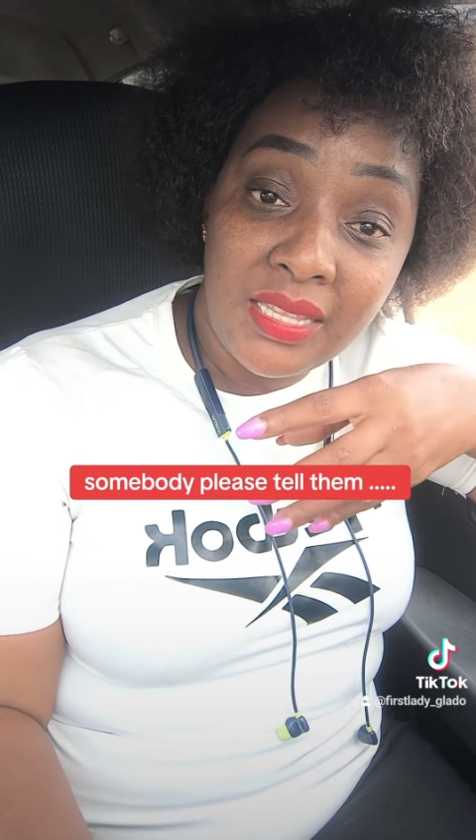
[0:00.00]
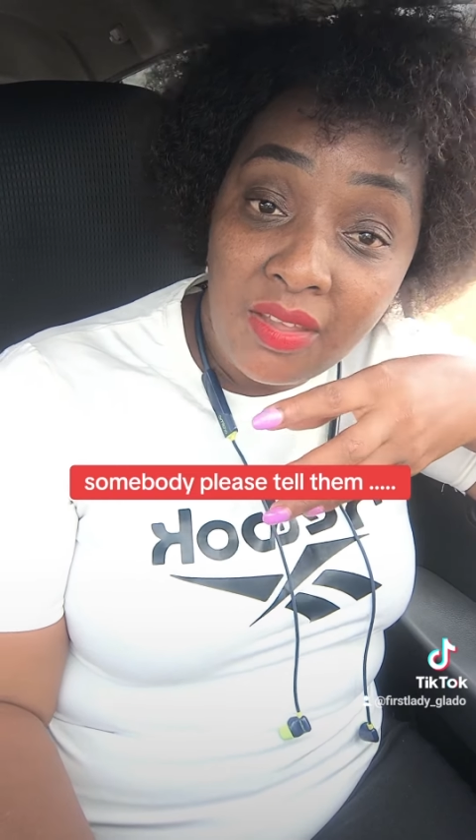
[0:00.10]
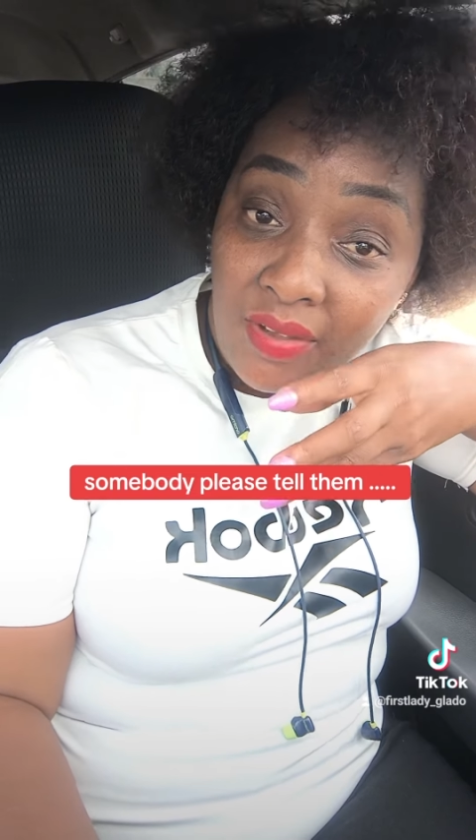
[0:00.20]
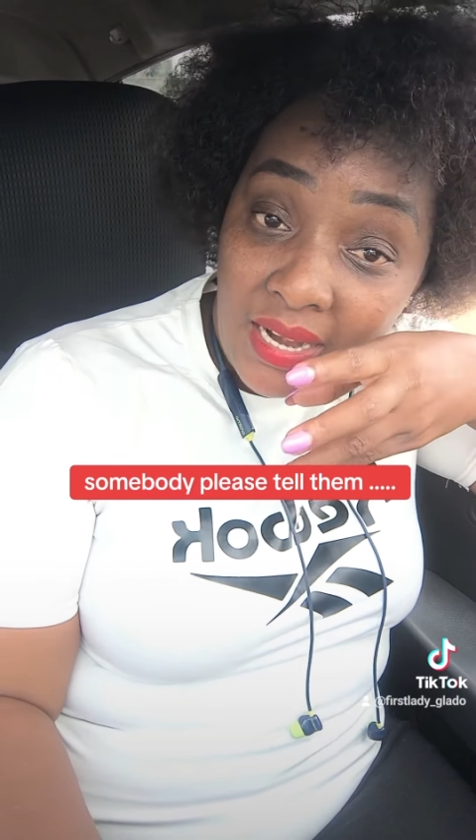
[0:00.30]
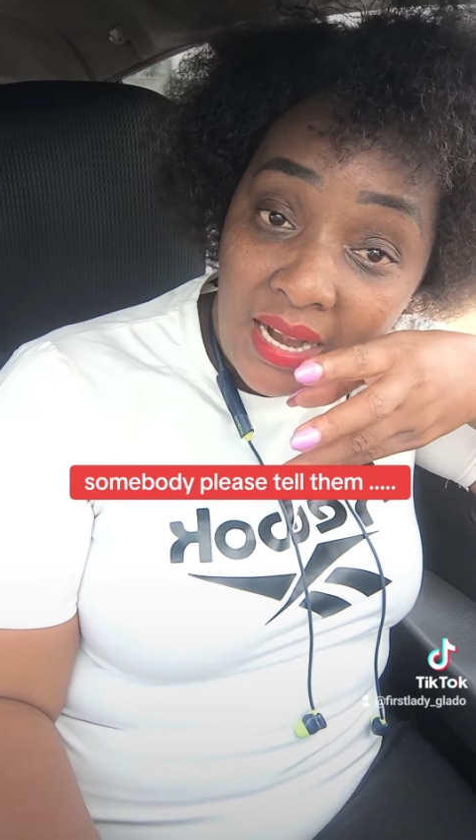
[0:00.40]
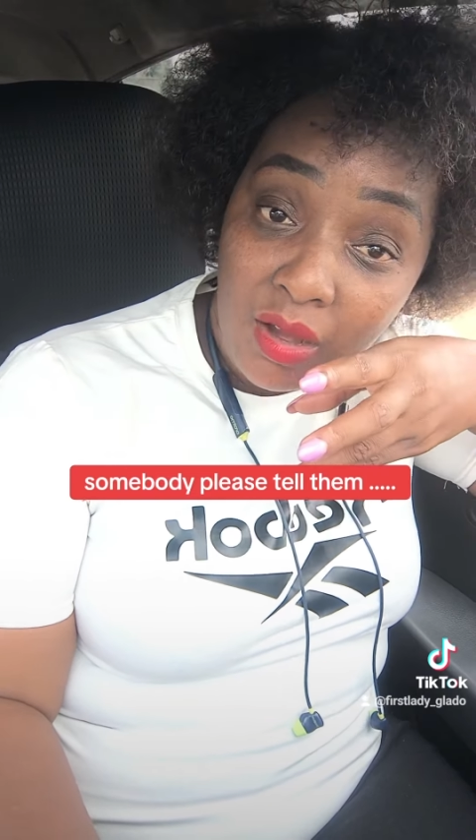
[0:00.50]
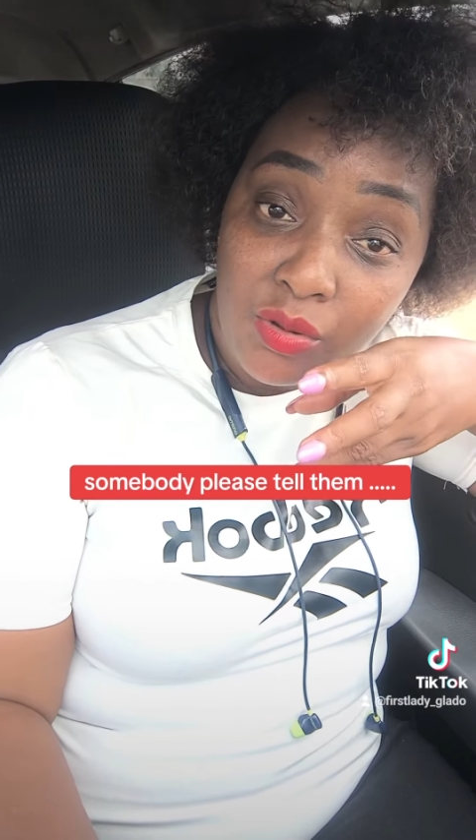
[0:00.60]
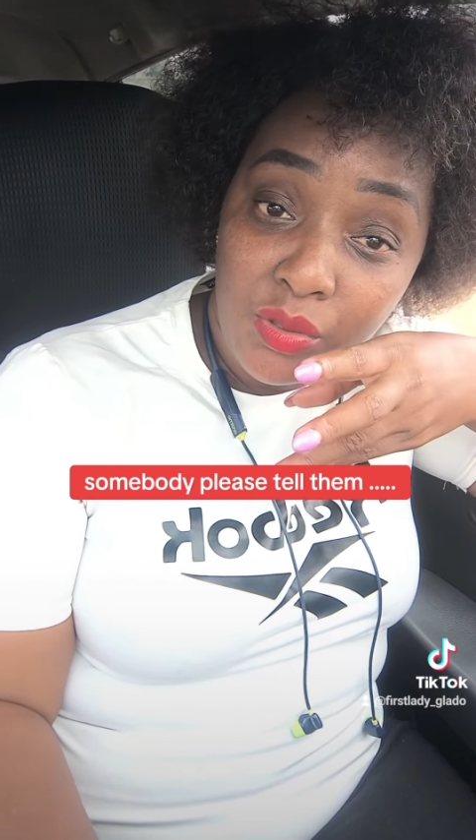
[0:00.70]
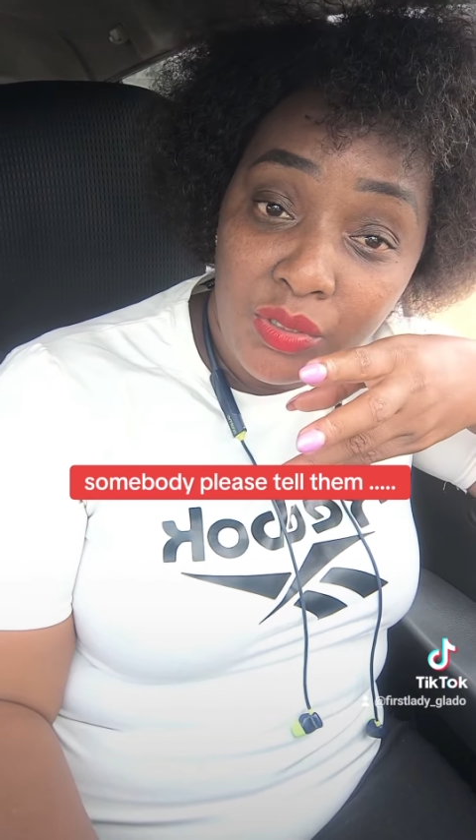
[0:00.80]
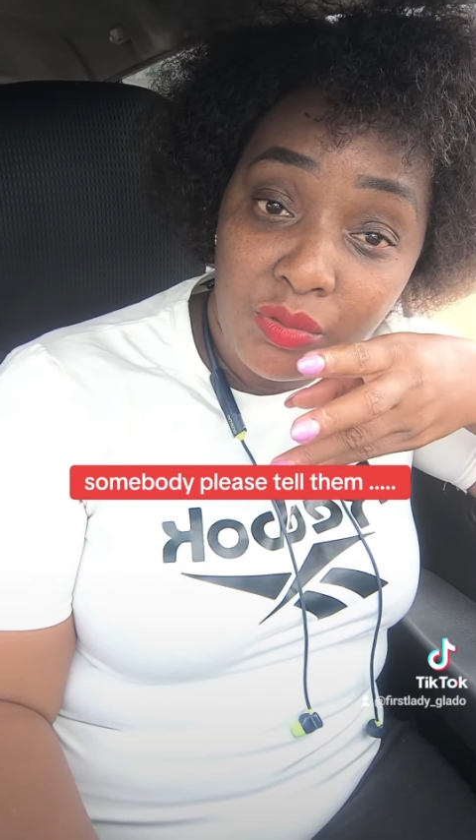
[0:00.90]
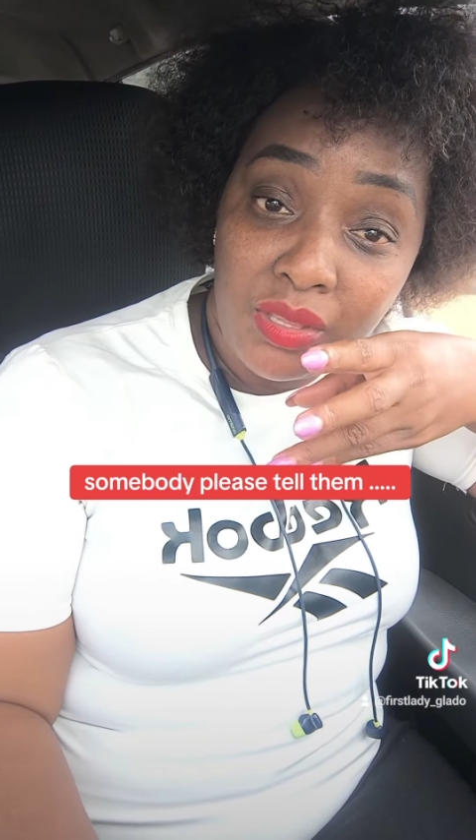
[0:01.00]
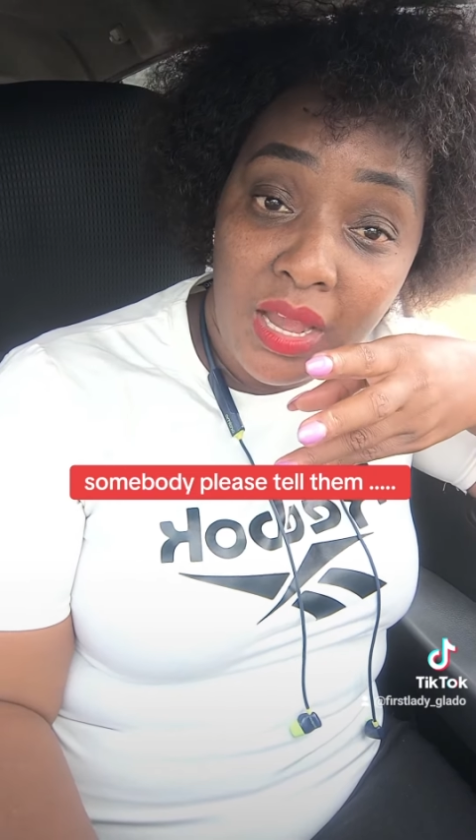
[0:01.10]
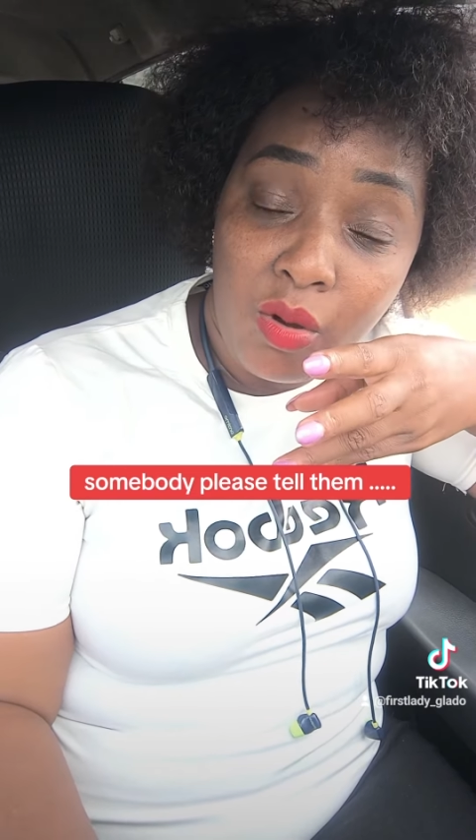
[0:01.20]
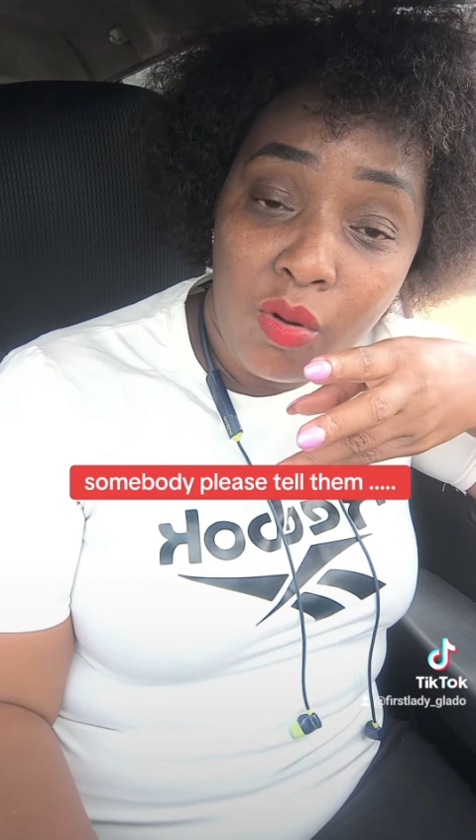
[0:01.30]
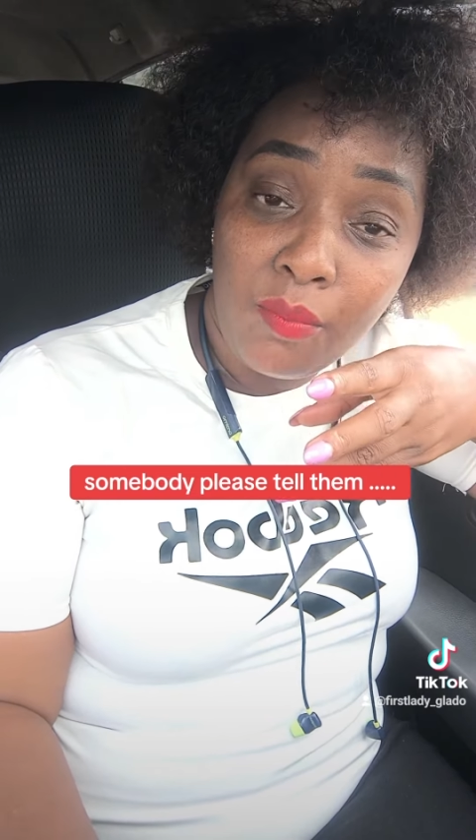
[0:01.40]
They even allowed you into
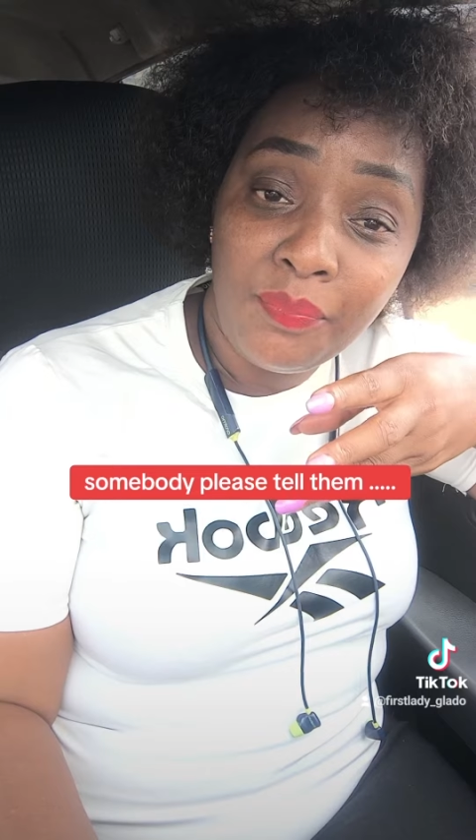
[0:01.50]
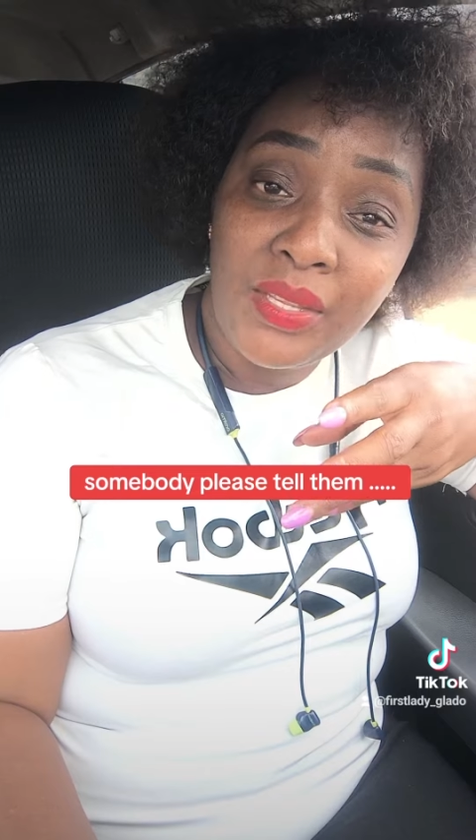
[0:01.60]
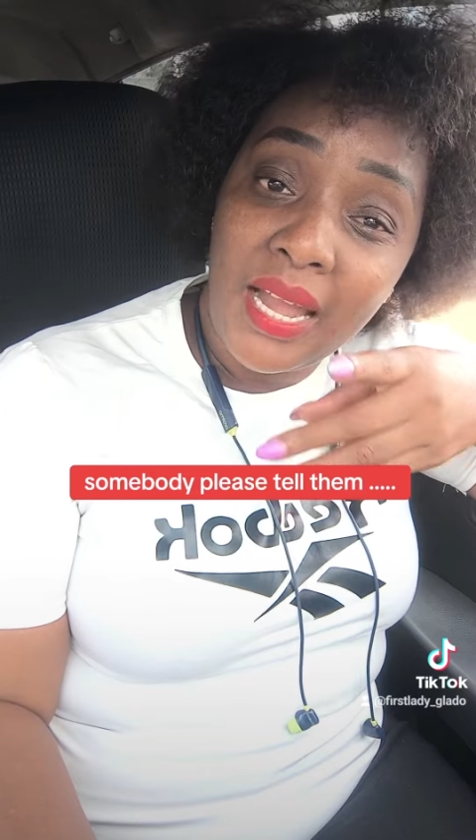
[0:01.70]
their home.